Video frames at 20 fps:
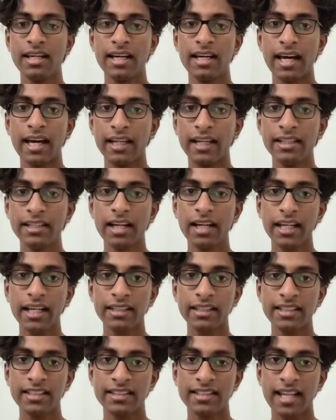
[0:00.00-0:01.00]
and here I
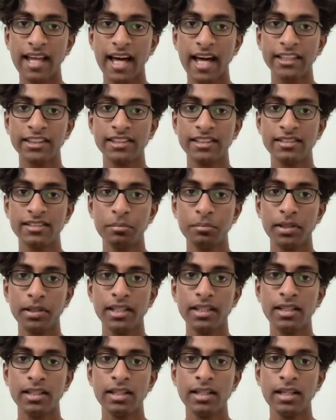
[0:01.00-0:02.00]
can just actually
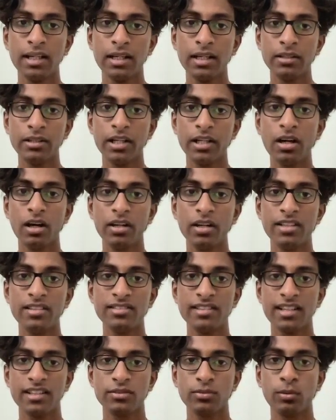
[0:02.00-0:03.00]
simply trade on
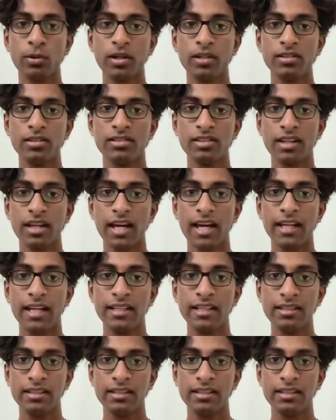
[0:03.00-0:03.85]
d6 once and